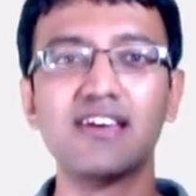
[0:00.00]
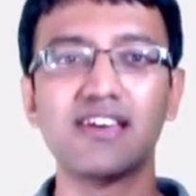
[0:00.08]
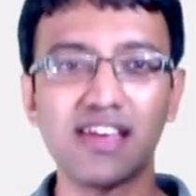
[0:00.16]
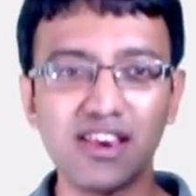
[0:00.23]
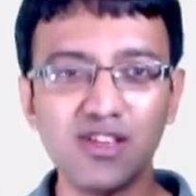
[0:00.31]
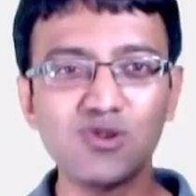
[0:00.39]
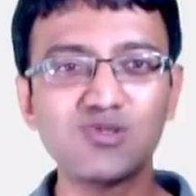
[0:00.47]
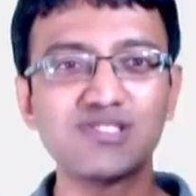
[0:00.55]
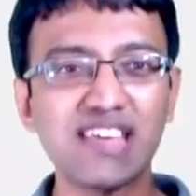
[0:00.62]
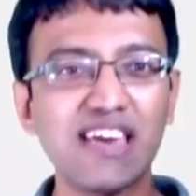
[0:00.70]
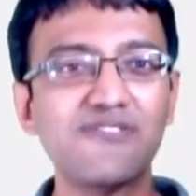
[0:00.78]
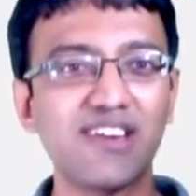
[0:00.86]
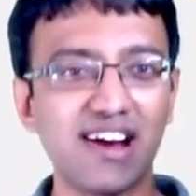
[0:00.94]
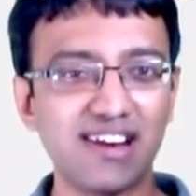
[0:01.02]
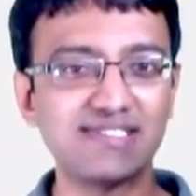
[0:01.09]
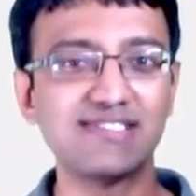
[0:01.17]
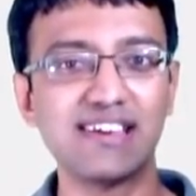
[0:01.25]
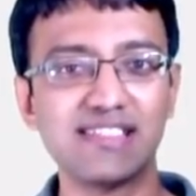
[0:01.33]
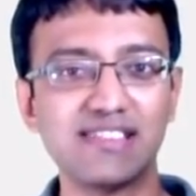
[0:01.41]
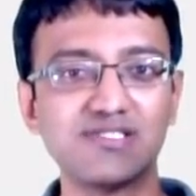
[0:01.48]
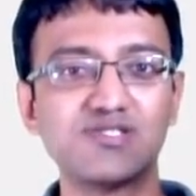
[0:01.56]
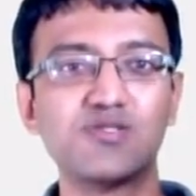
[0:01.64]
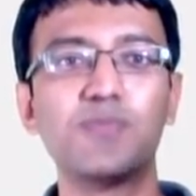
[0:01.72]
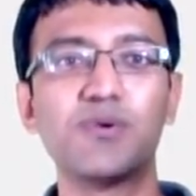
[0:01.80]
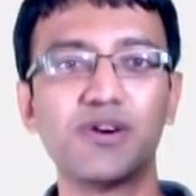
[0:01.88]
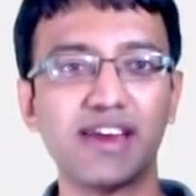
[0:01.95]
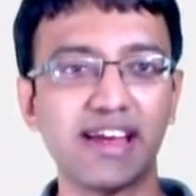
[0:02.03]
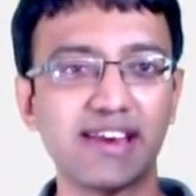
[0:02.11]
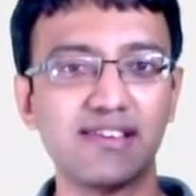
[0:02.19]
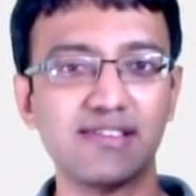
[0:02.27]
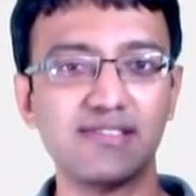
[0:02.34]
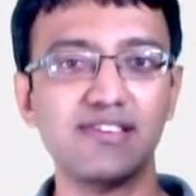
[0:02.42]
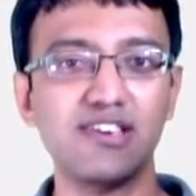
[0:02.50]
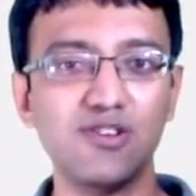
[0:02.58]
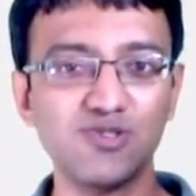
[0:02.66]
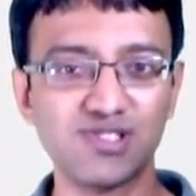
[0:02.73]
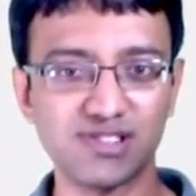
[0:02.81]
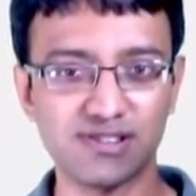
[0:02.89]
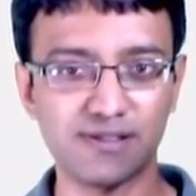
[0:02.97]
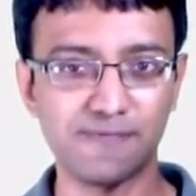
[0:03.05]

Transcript: can use safeguards like this to protect the user.